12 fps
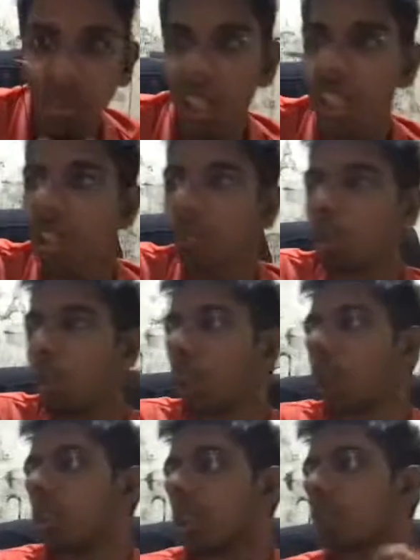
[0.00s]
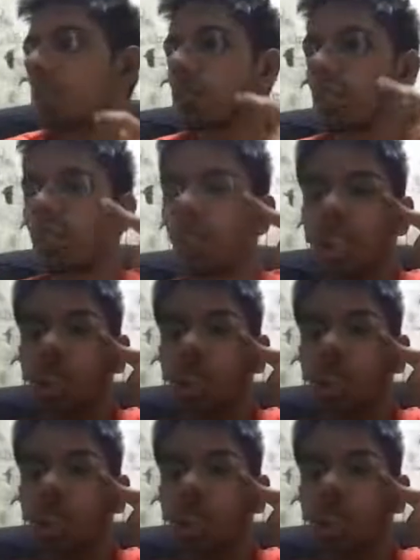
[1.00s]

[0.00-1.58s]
need some quick wins. We don't need